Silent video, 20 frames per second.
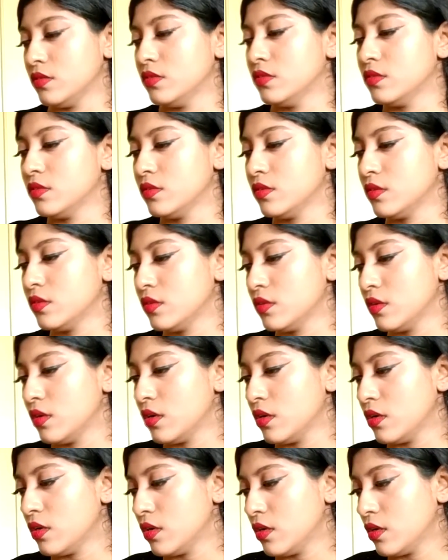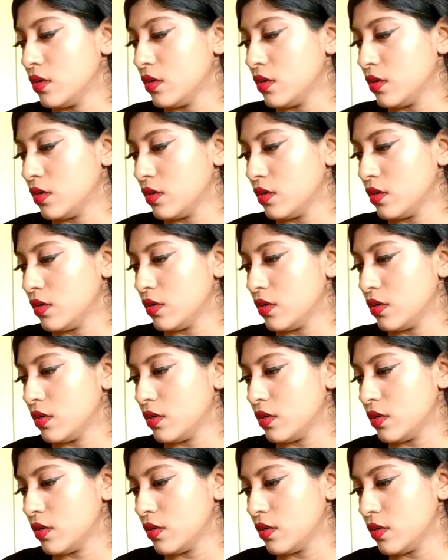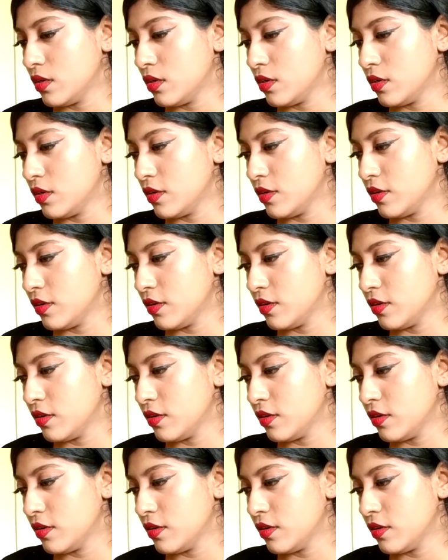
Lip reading: Nobody speaks.